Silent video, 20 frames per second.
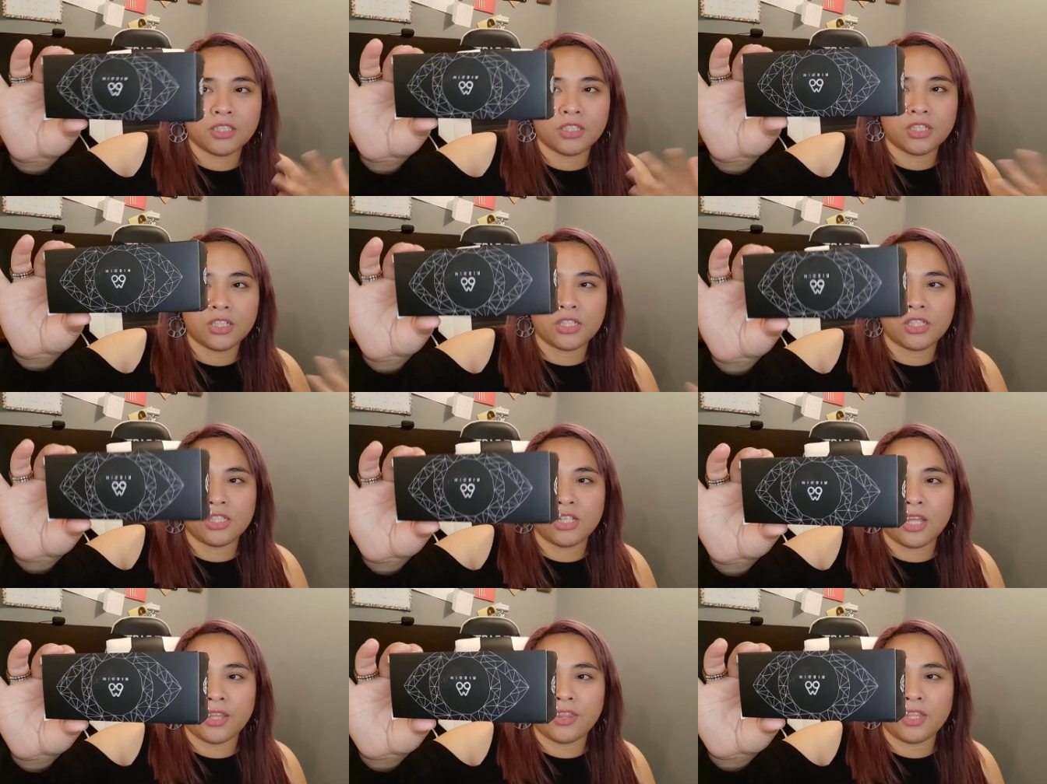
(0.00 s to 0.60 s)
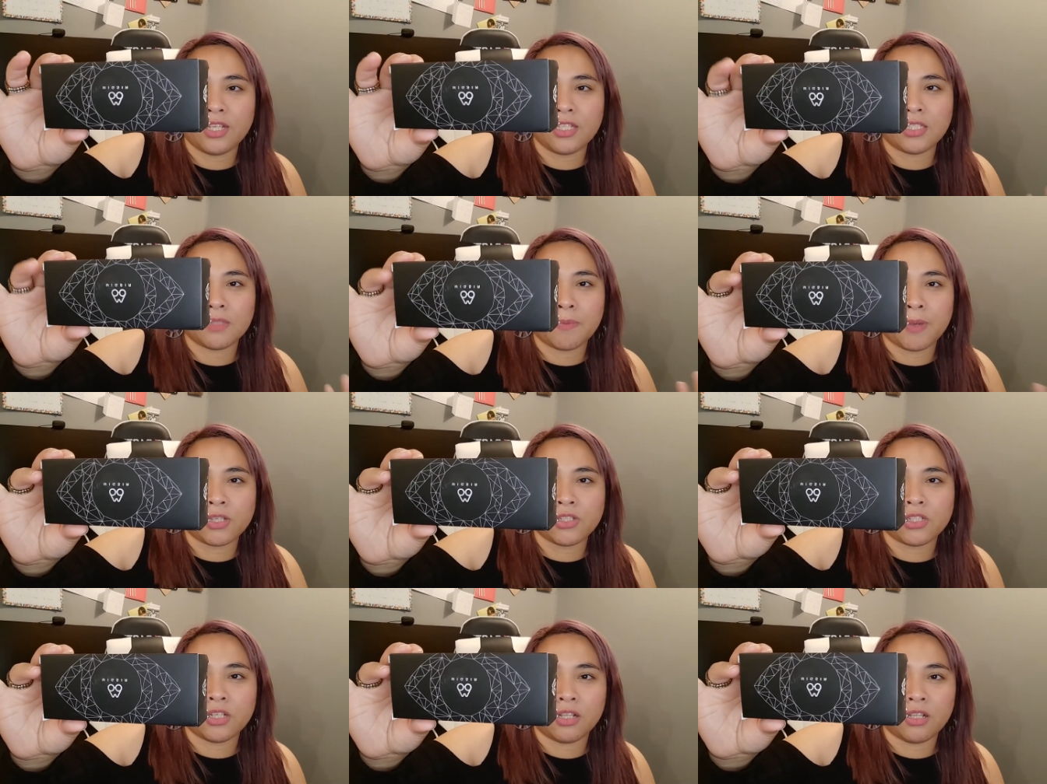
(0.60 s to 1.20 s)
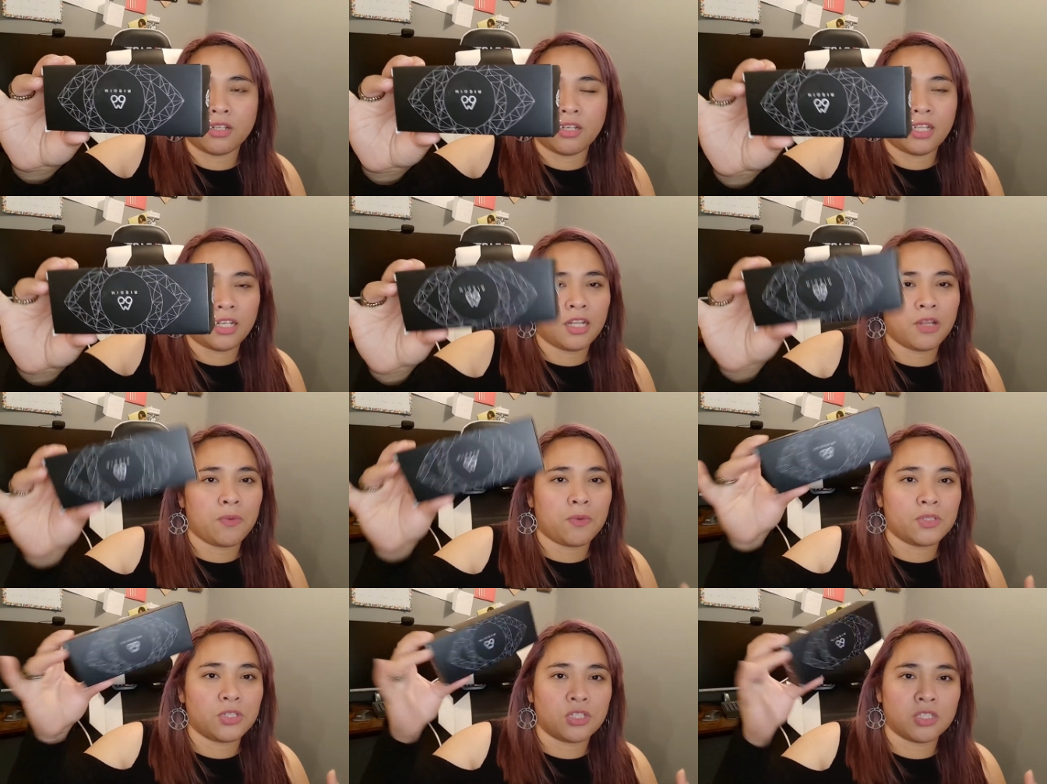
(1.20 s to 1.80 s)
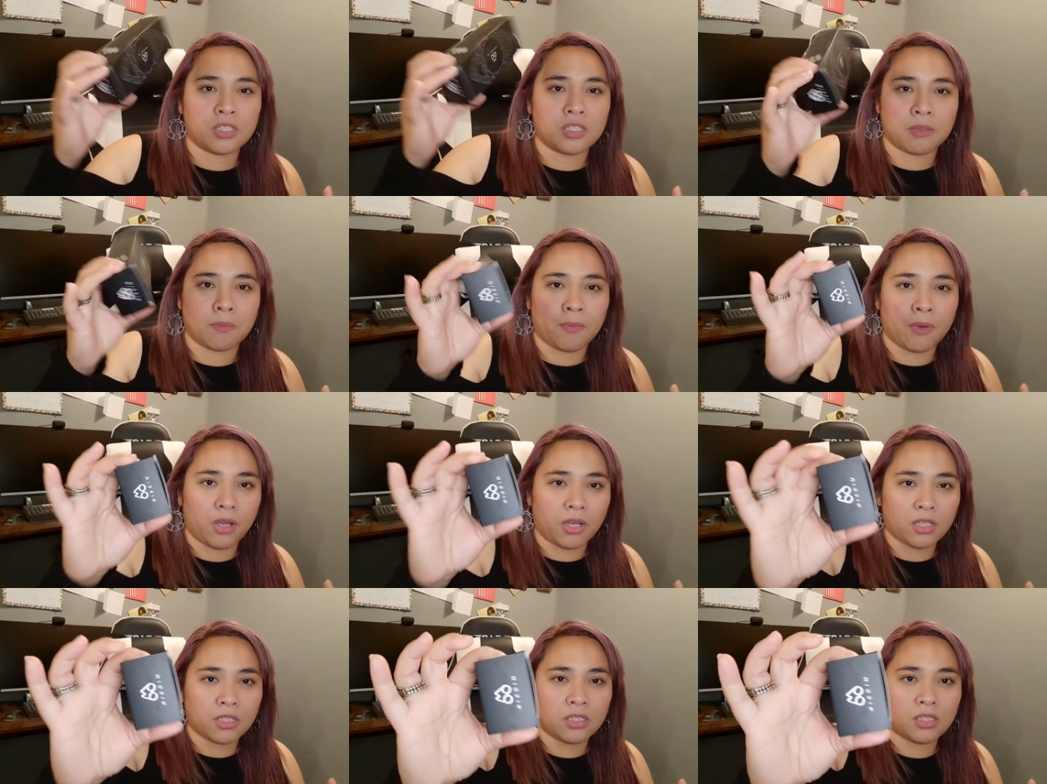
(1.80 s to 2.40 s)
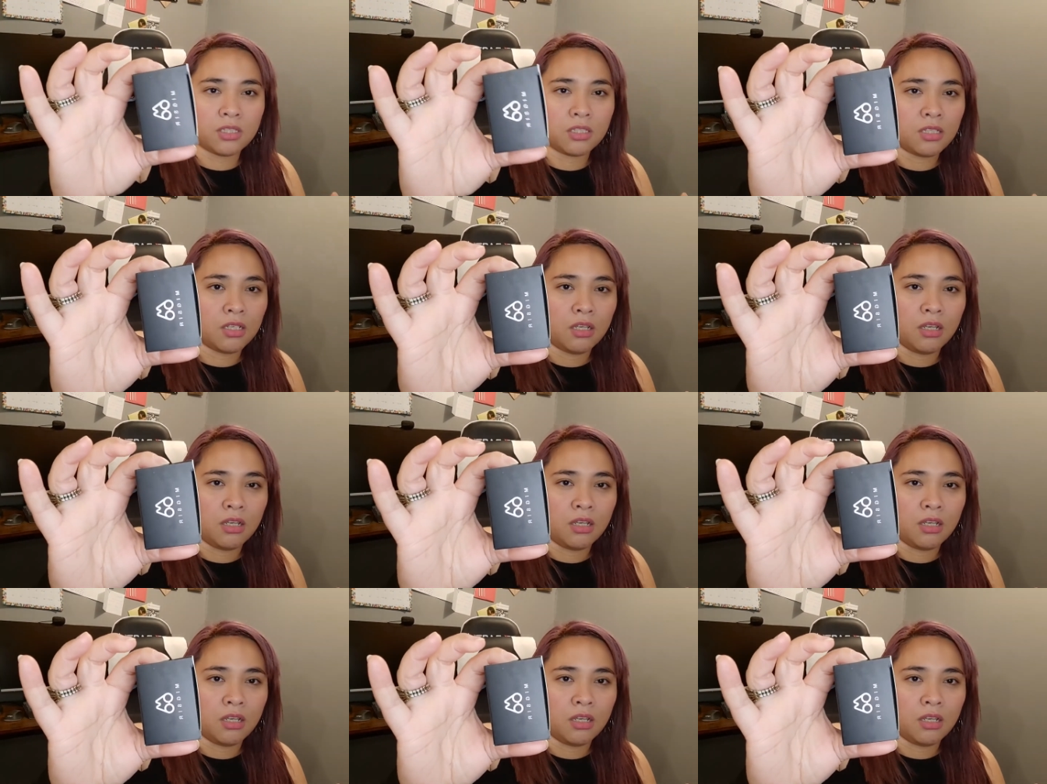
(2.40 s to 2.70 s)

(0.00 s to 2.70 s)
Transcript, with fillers: there's nothing special in it it was just a box